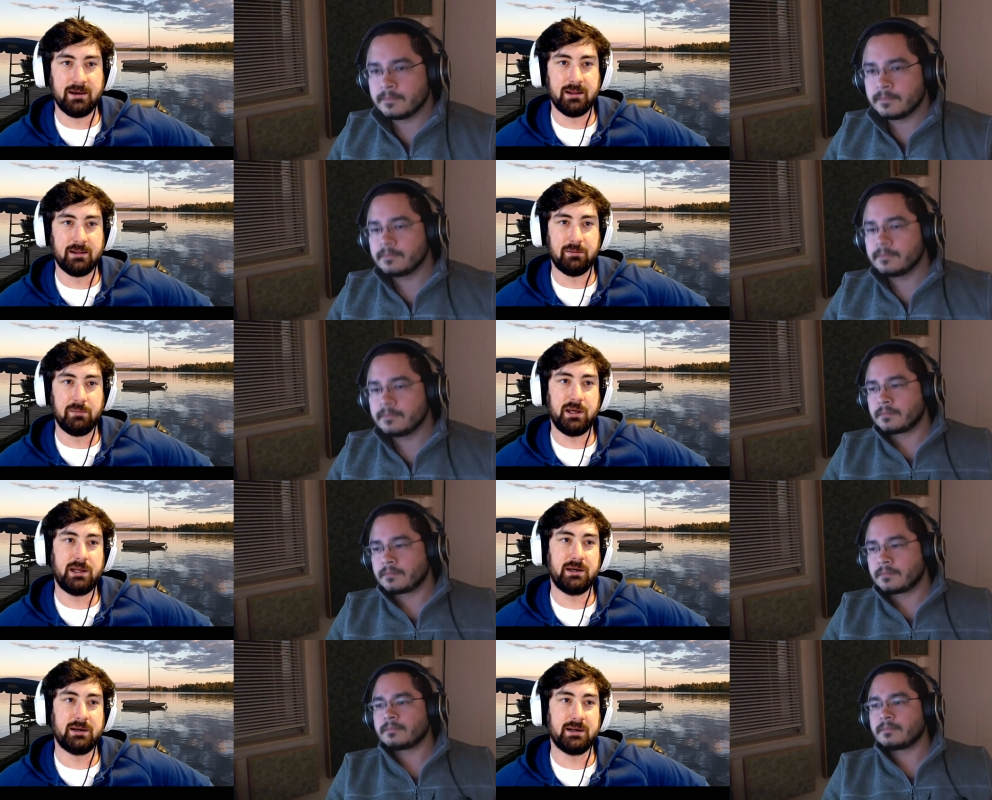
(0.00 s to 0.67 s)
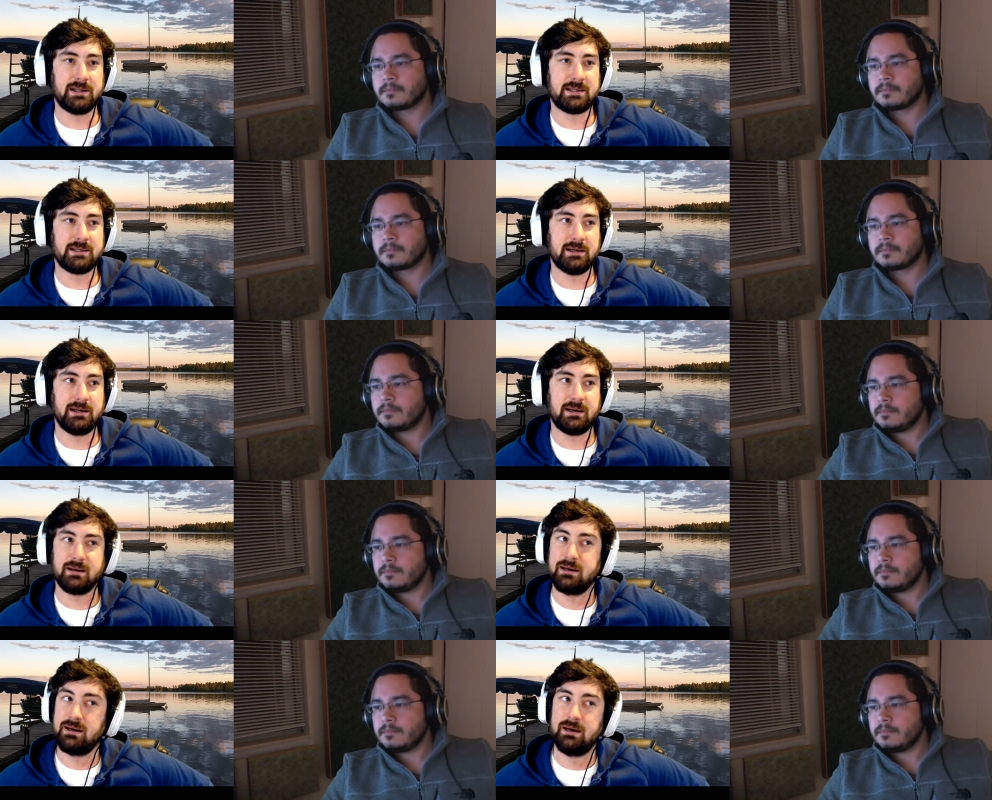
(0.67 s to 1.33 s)
Speaker 1: in the media. It's like
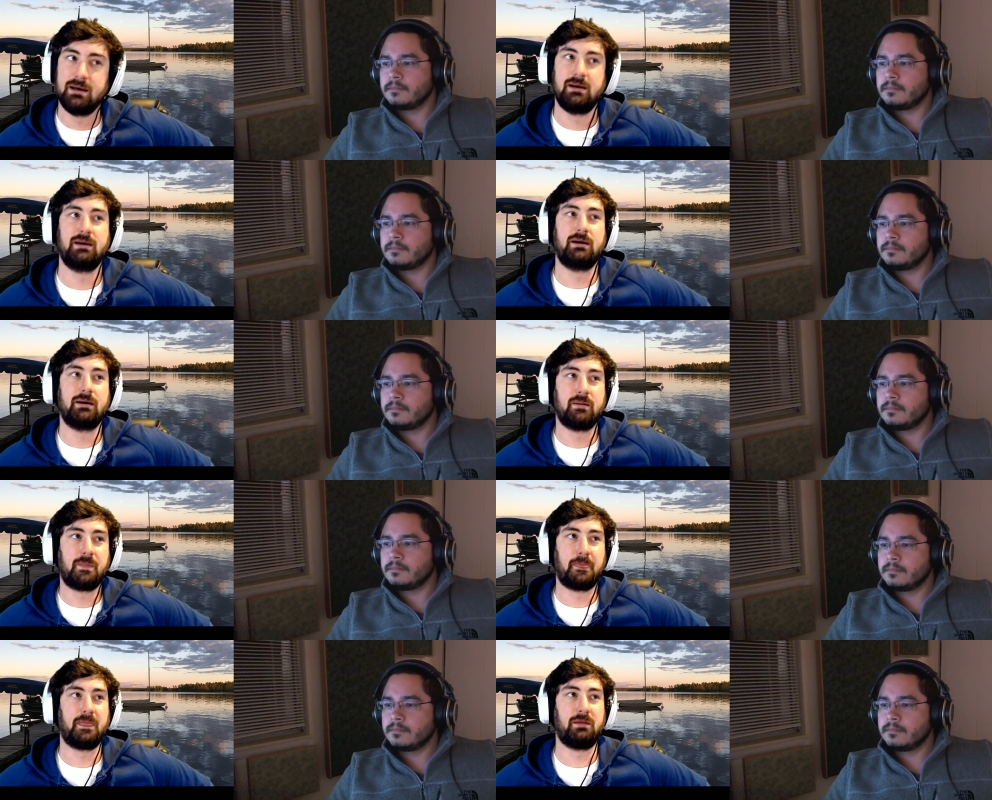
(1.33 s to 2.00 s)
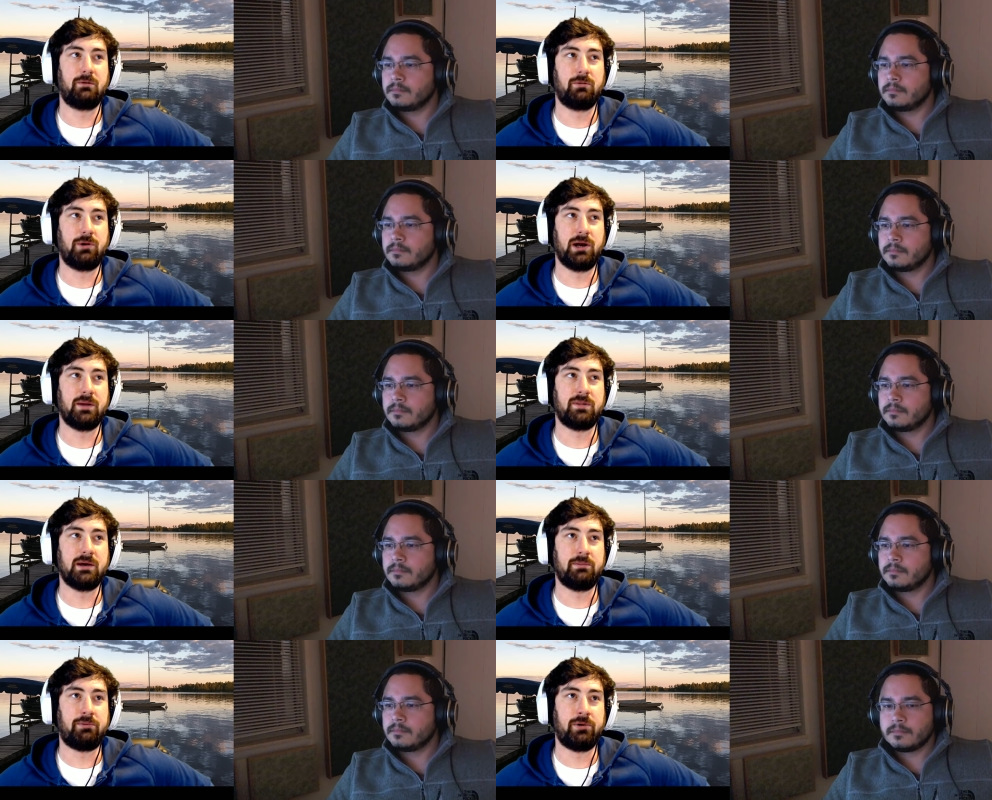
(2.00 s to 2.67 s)
we're at
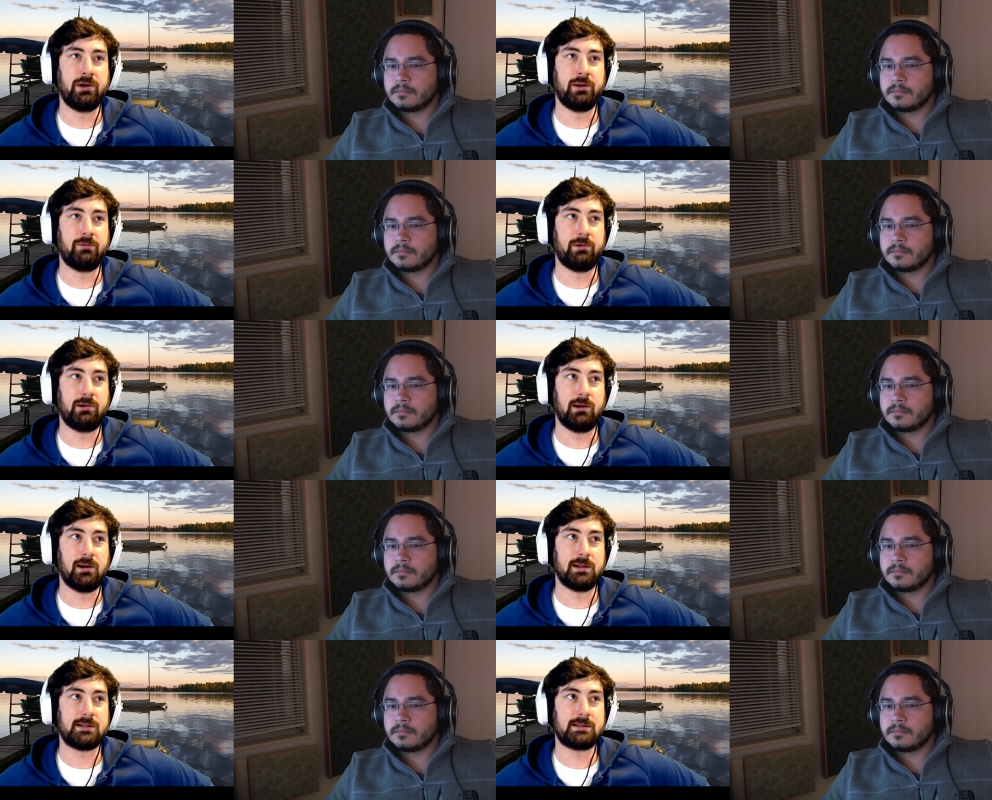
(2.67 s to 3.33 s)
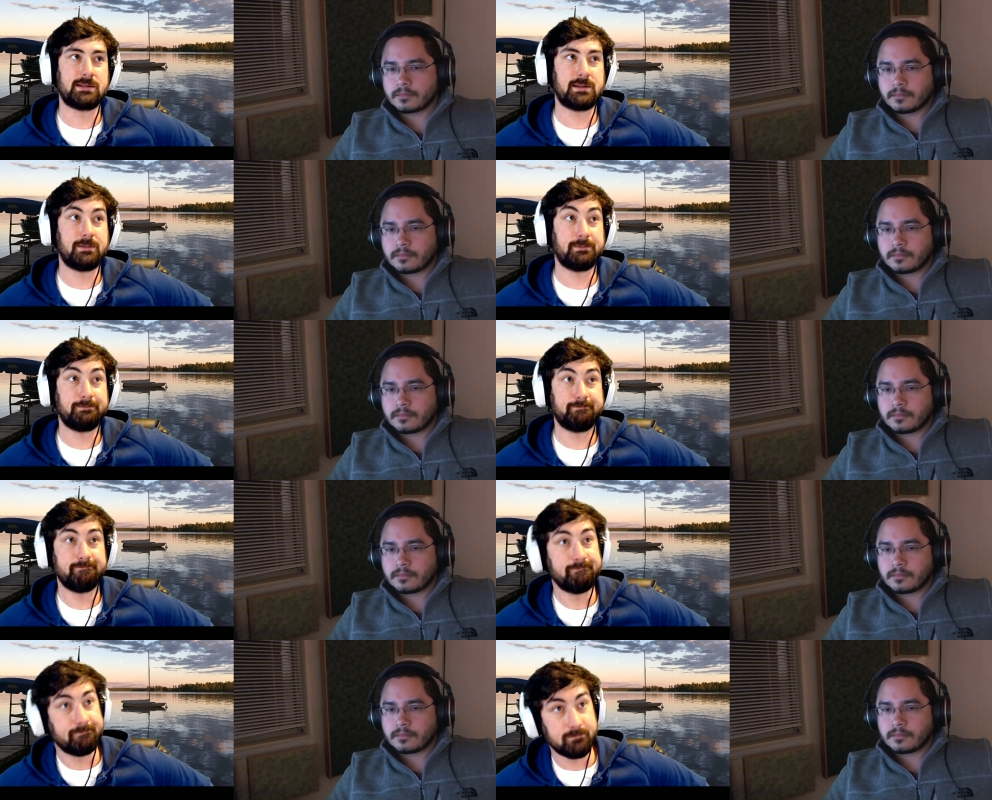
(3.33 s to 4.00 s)
that point where it's
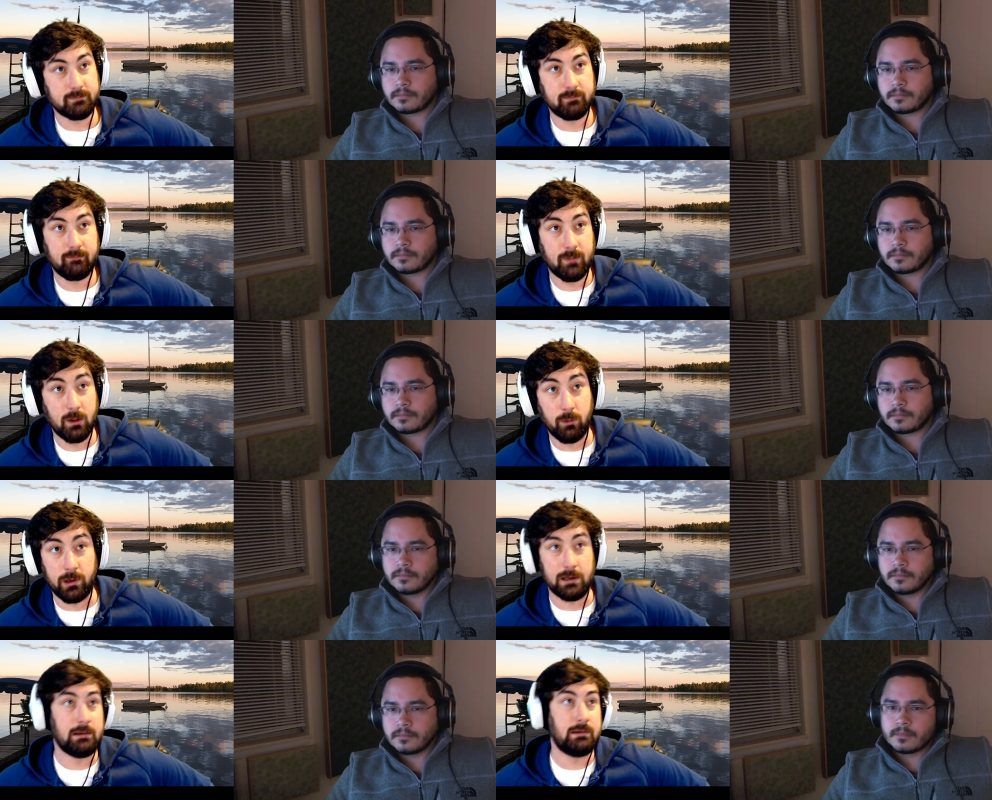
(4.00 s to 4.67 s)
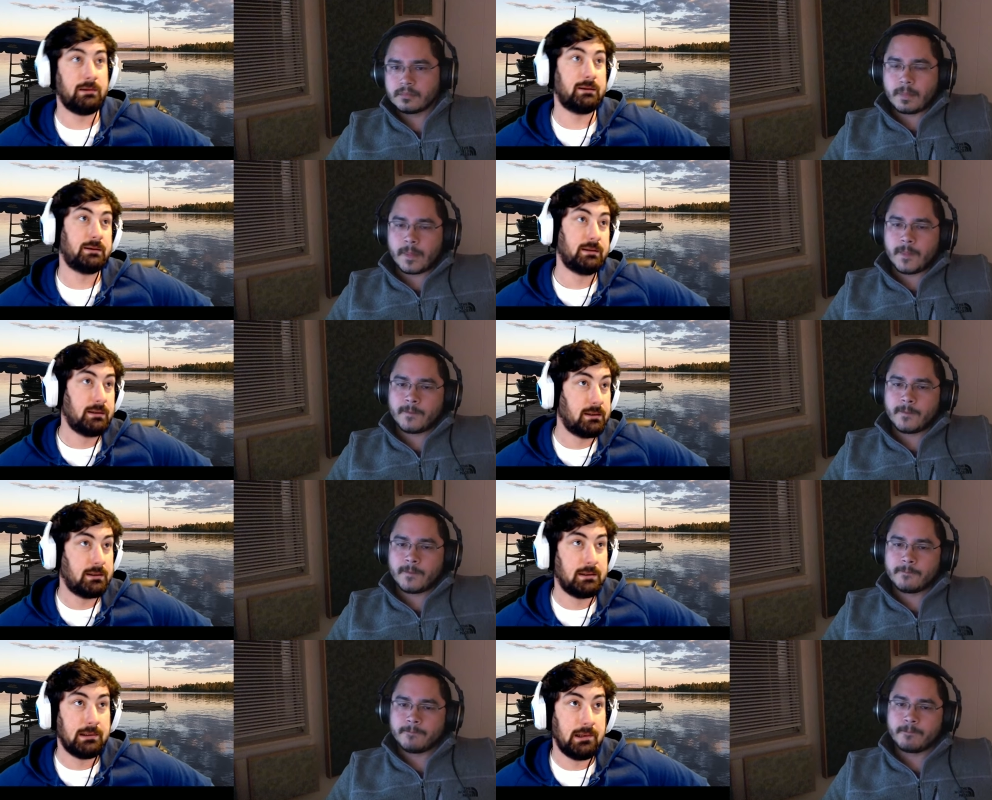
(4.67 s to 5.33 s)
well,
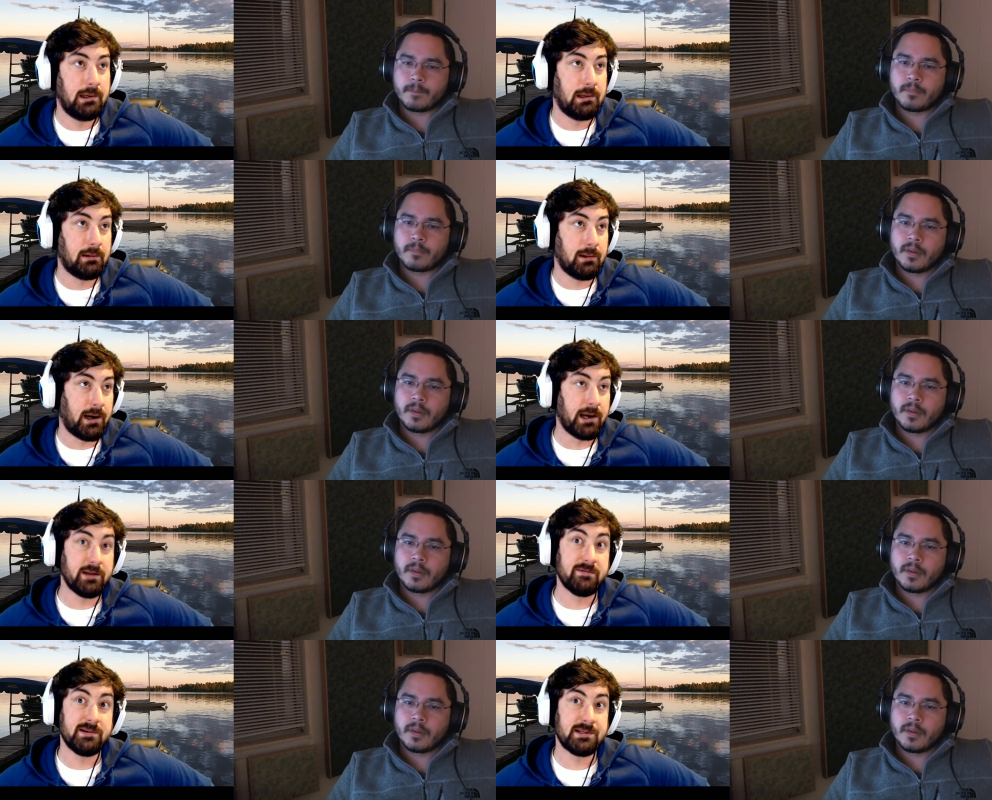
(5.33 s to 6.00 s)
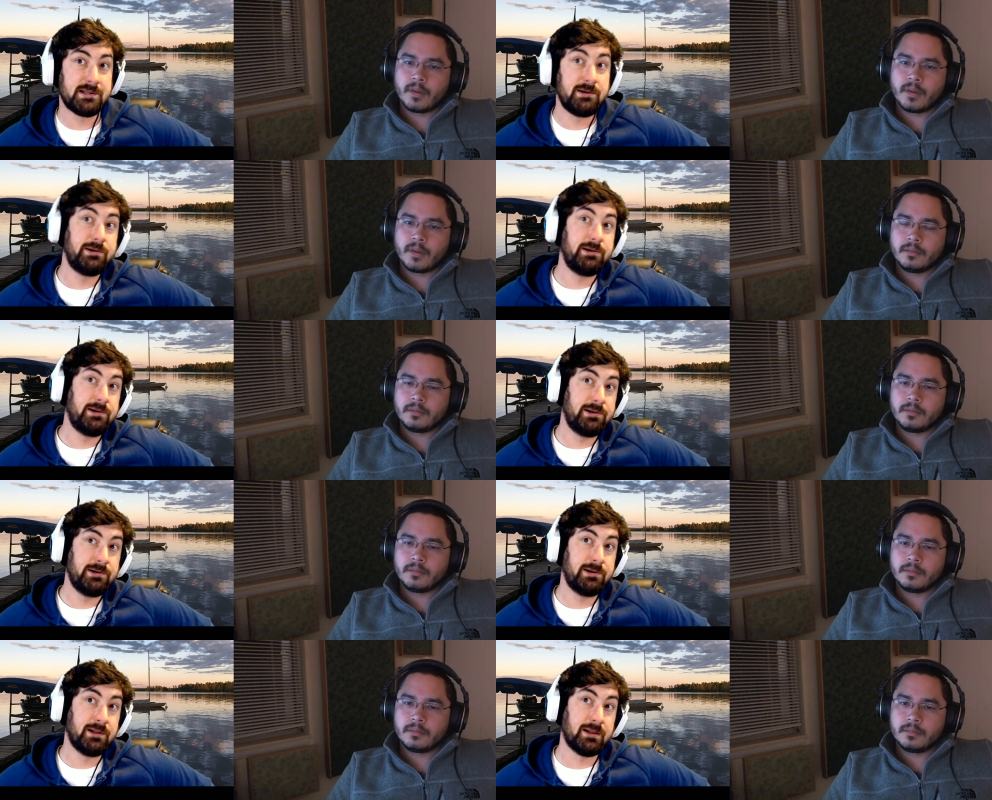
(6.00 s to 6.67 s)
a lot of us know you're
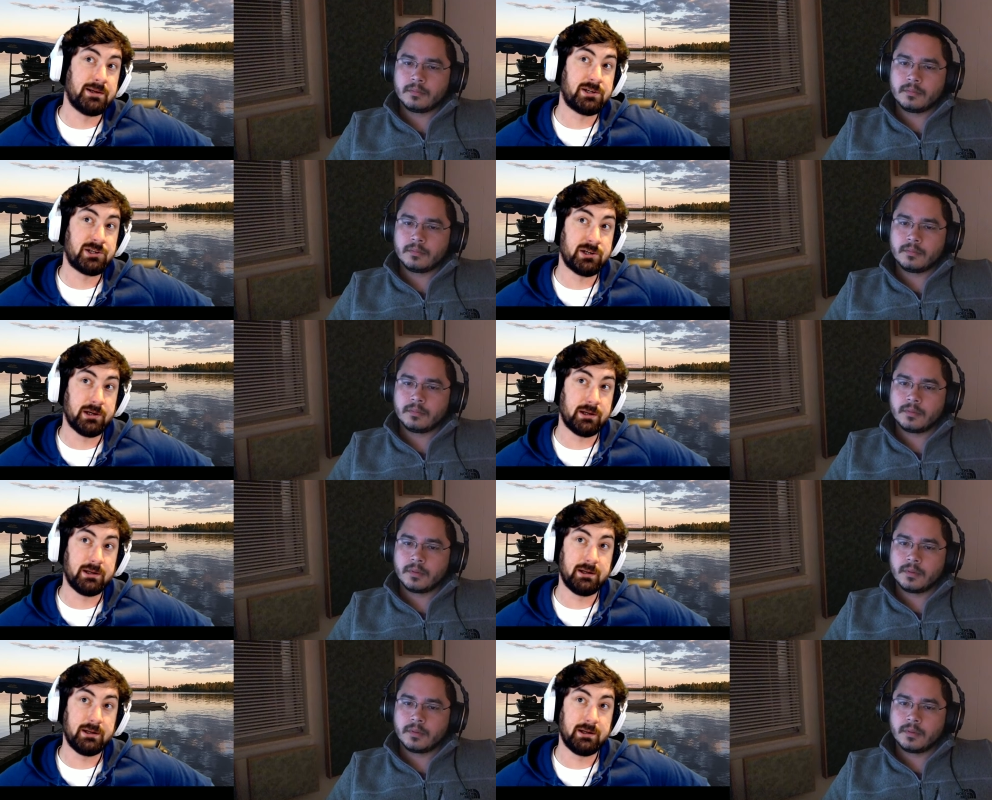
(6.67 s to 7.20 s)
doing this shit.